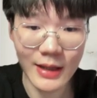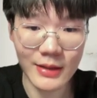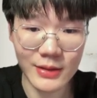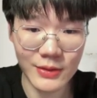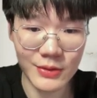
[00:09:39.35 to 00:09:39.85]

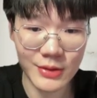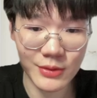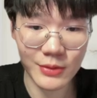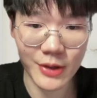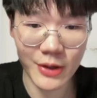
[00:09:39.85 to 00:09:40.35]
is
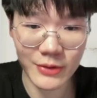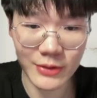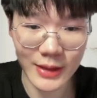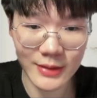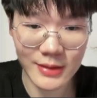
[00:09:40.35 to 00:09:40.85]
used to
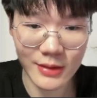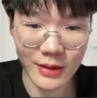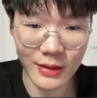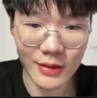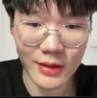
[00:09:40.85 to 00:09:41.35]
calculate
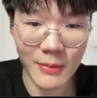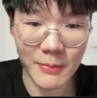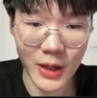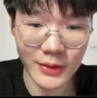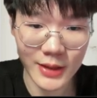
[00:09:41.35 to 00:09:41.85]
the
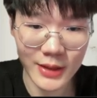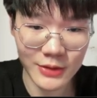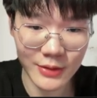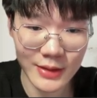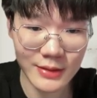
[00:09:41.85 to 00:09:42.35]
compound
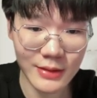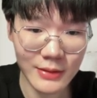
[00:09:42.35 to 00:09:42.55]
interest,